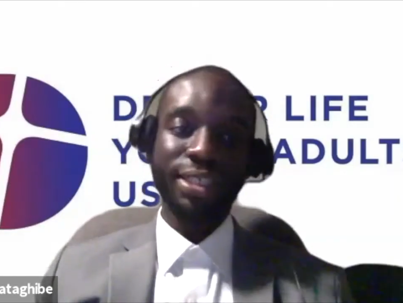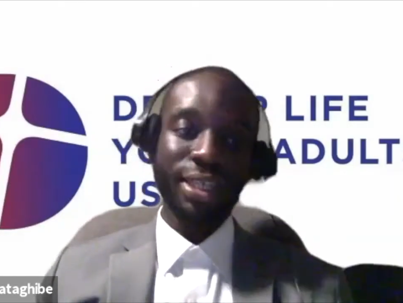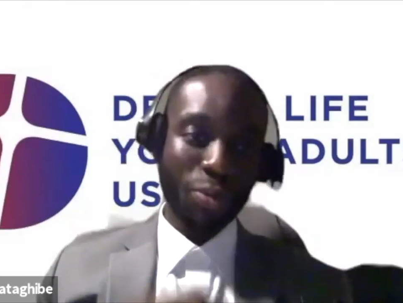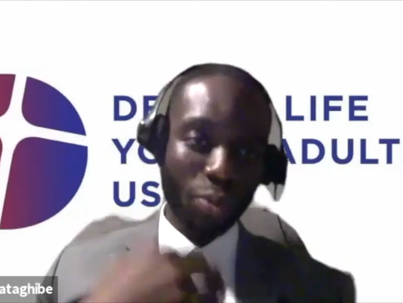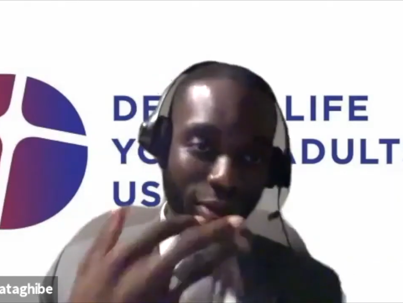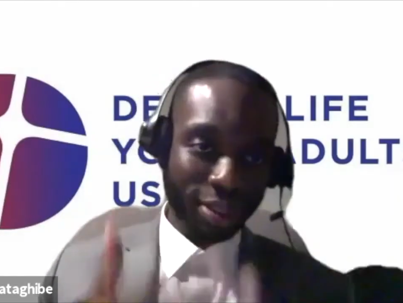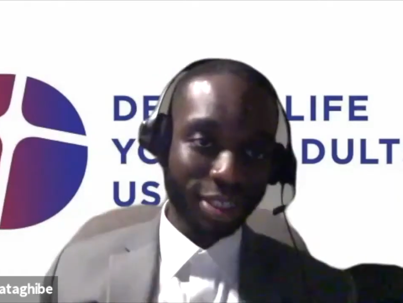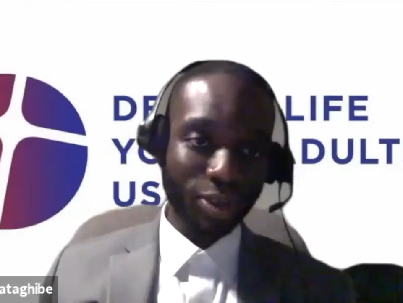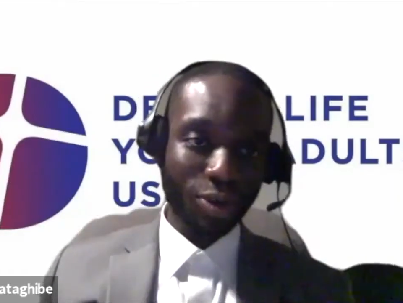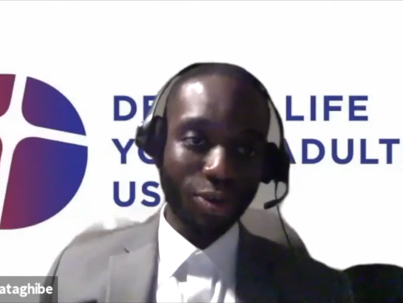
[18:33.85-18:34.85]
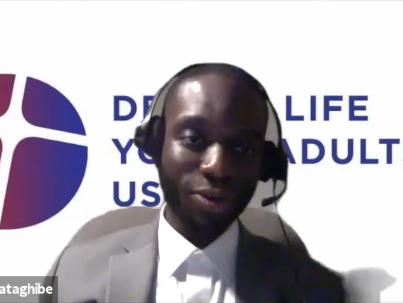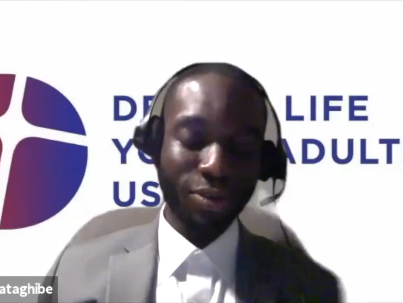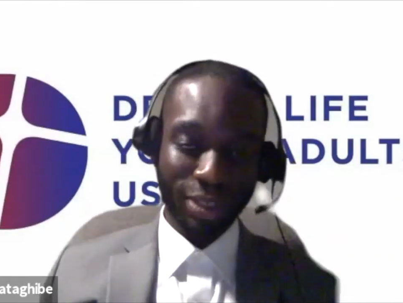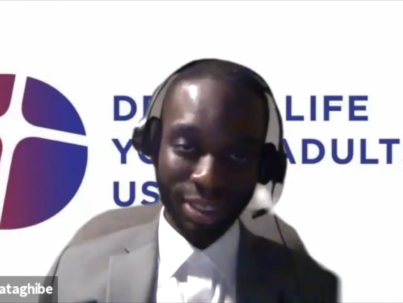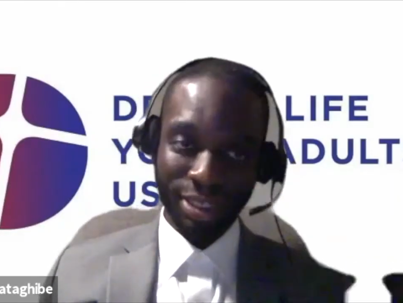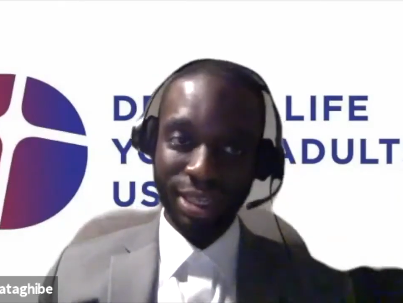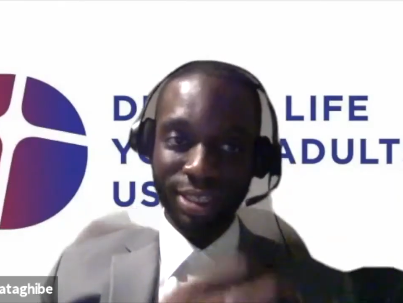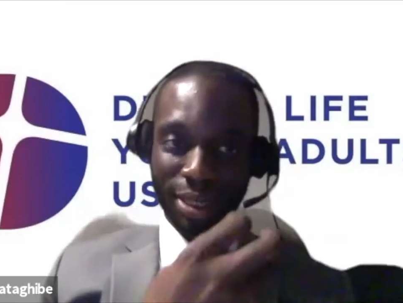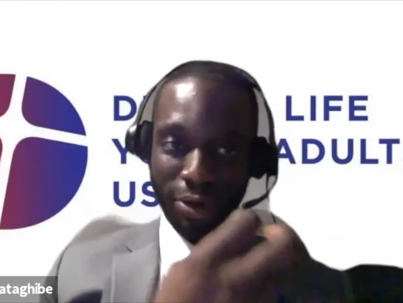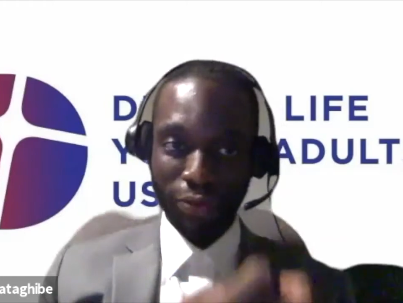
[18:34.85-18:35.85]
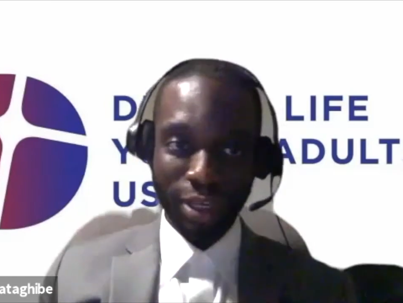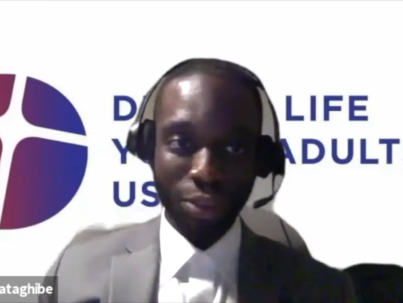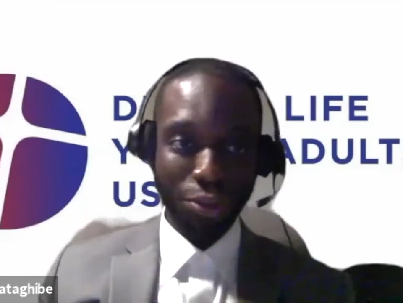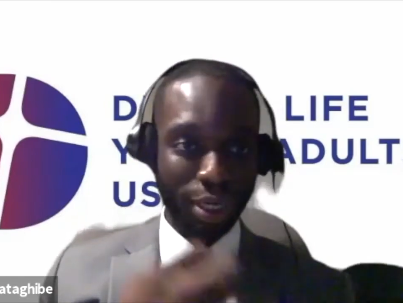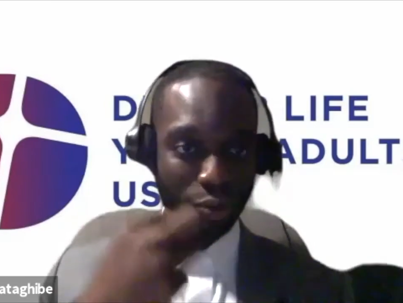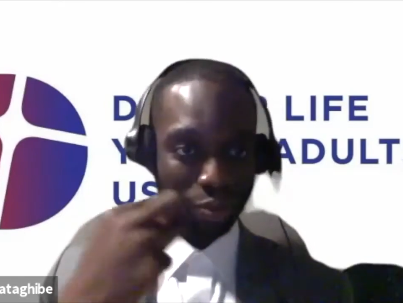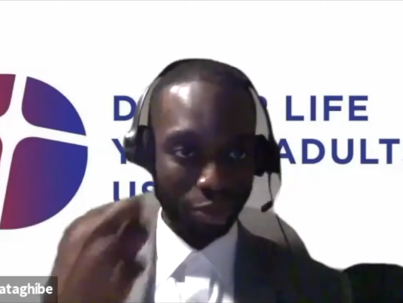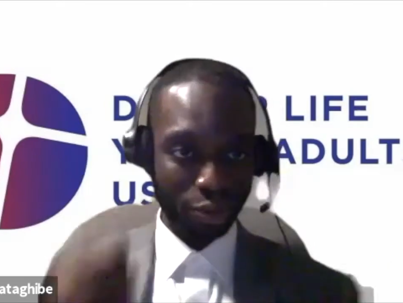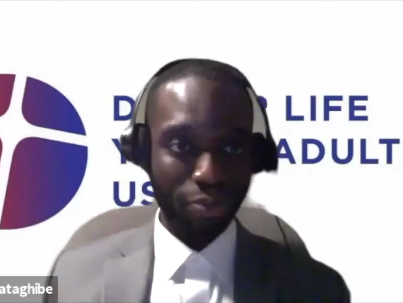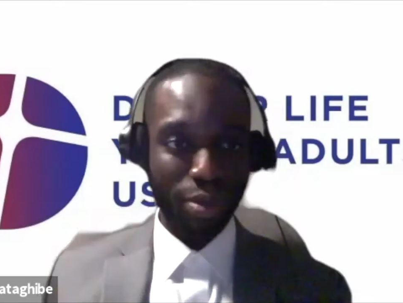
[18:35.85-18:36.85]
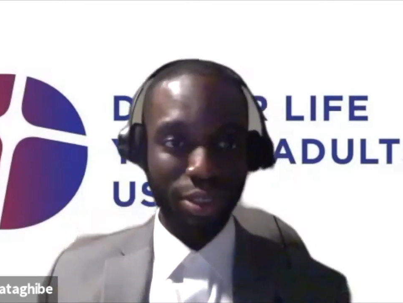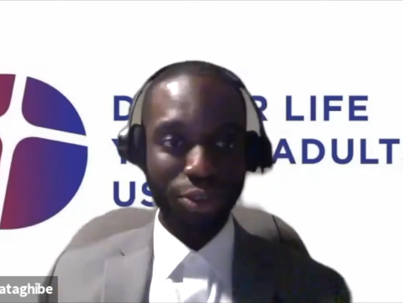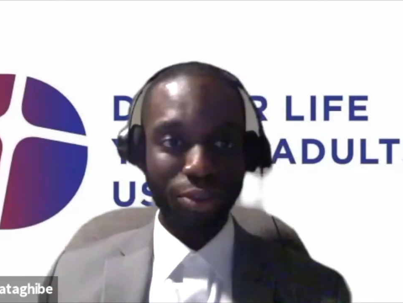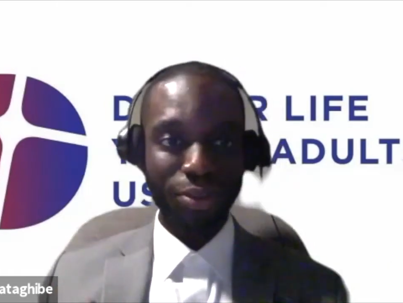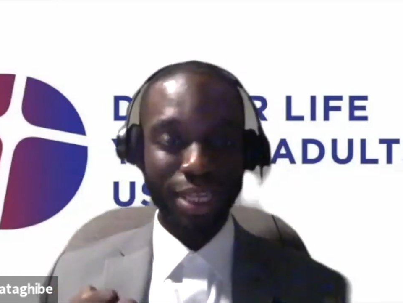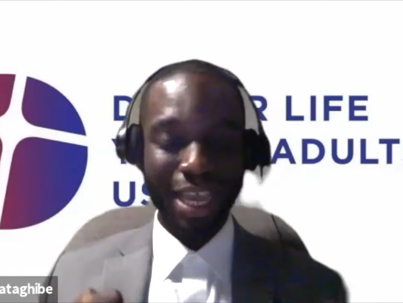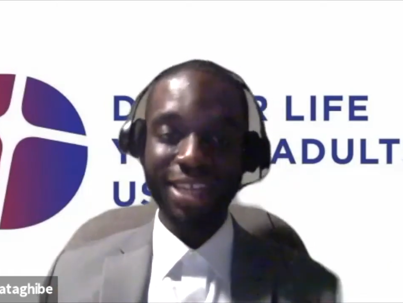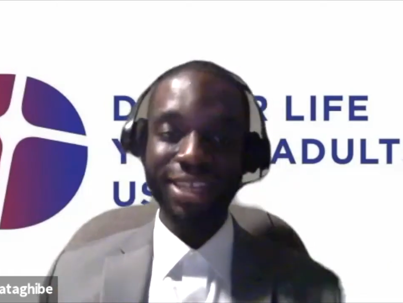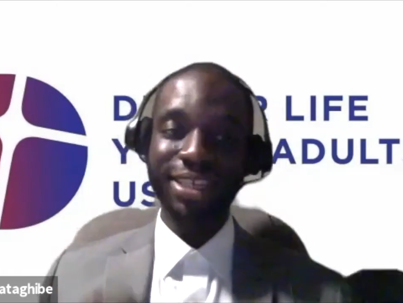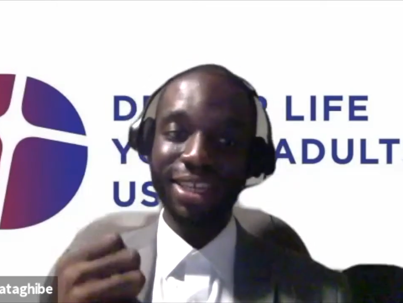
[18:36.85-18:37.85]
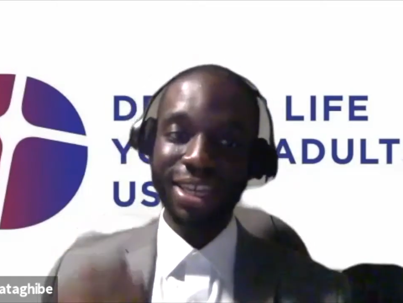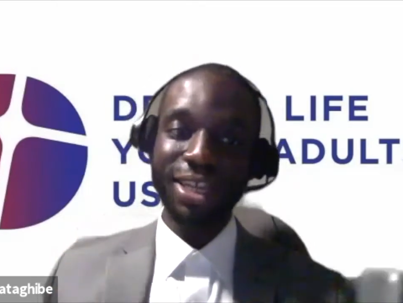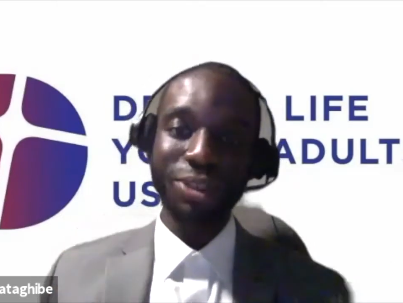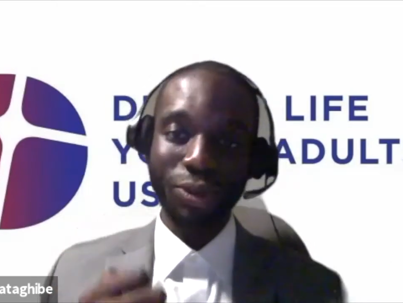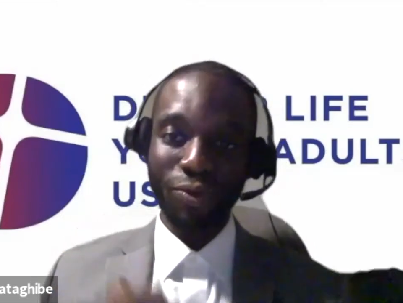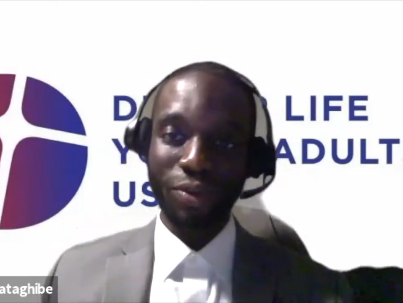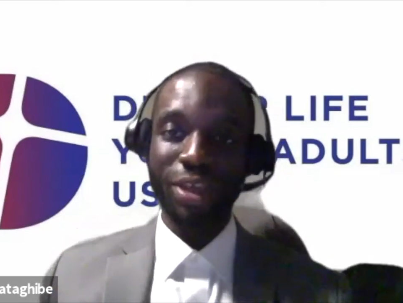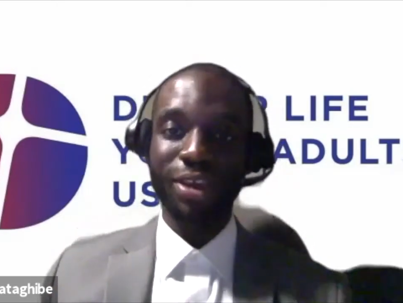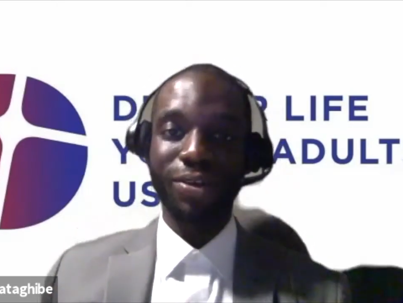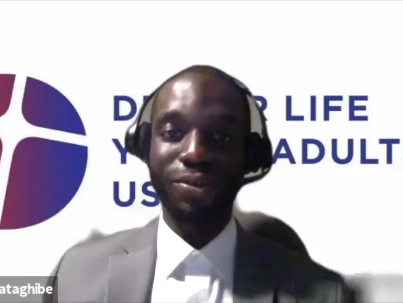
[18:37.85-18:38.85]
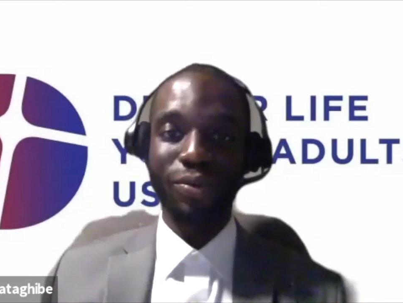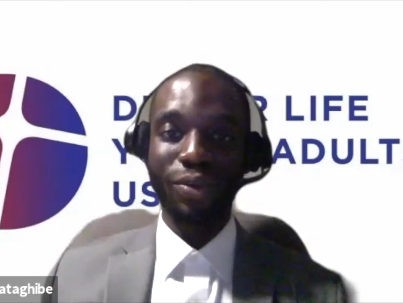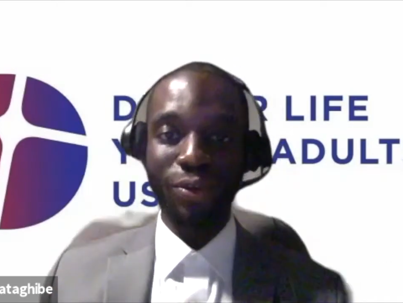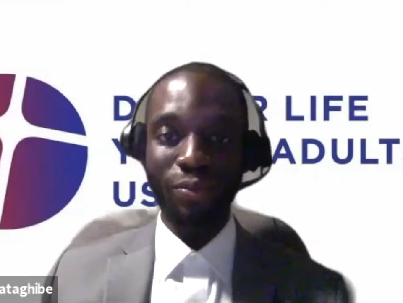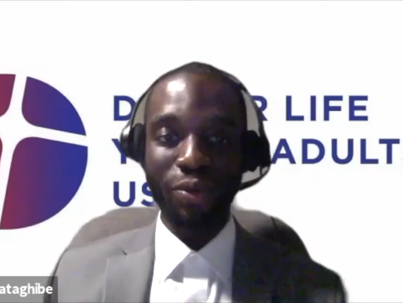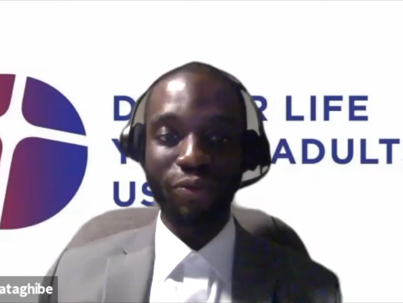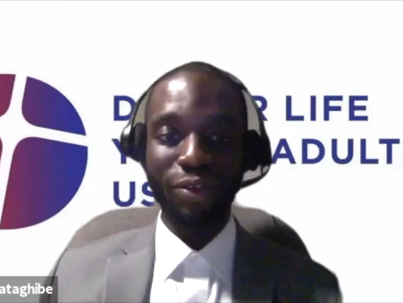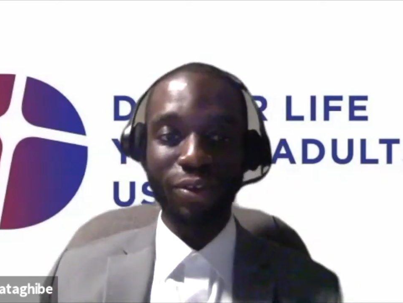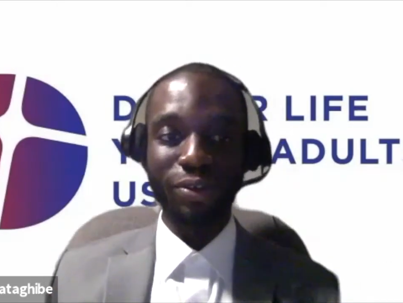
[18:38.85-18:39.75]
upon this rock, that's the revelation, I will build my church, and the gates of hell will not prevail.